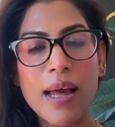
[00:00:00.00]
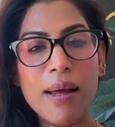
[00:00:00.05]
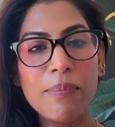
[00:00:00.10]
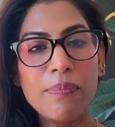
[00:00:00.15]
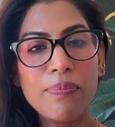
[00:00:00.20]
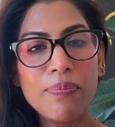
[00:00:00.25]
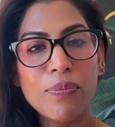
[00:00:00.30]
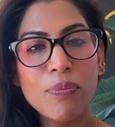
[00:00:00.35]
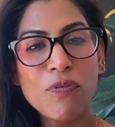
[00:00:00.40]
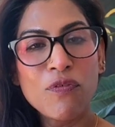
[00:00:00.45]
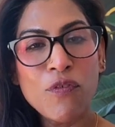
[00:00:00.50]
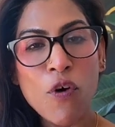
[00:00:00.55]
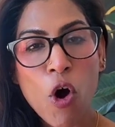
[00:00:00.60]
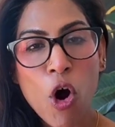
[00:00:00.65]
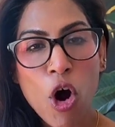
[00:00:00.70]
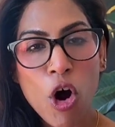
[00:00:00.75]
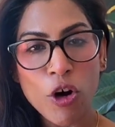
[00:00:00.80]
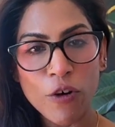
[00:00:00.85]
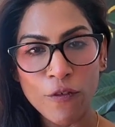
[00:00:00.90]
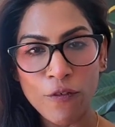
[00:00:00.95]

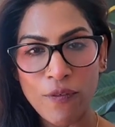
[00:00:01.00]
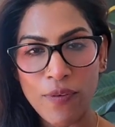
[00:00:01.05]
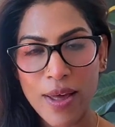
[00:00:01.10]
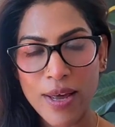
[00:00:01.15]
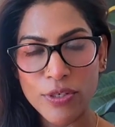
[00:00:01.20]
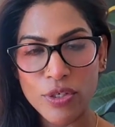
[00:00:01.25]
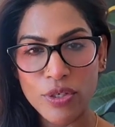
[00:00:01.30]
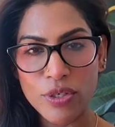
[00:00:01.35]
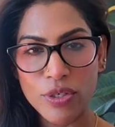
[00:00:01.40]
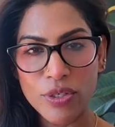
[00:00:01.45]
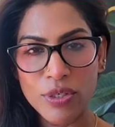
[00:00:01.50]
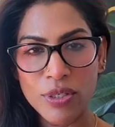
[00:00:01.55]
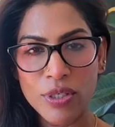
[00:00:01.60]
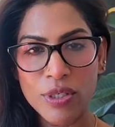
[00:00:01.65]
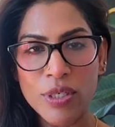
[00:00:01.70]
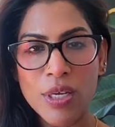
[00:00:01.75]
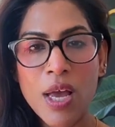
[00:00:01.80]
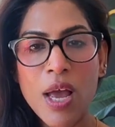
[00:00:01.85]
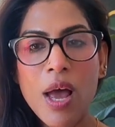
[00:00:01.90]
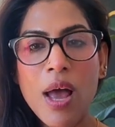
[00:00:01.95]
hot
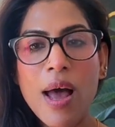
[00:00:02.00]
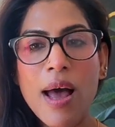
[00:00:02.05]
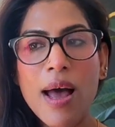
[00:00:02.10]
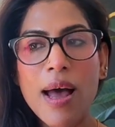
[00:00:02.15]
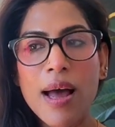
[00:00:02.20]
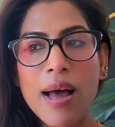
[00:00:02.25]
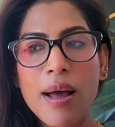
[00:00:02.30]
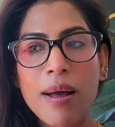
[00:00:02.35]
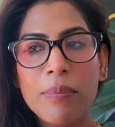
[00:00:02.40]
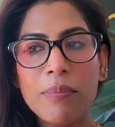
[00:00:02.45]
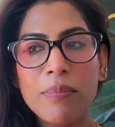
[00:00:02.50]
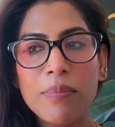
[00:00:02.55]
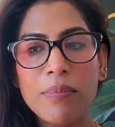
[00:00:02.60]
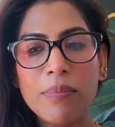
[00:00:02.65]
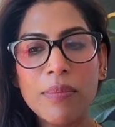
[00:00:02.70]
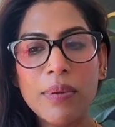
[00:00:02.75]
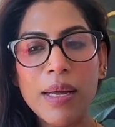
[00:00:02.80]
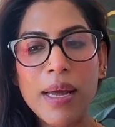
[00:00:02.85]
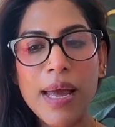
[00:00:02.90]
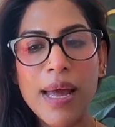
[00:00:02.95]
flushes
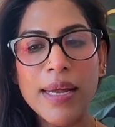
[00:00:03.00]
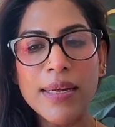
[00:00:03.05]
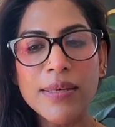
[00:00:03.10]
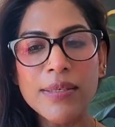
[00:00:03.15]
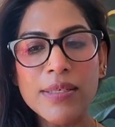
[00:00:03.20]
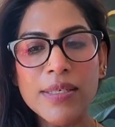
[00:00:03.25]
and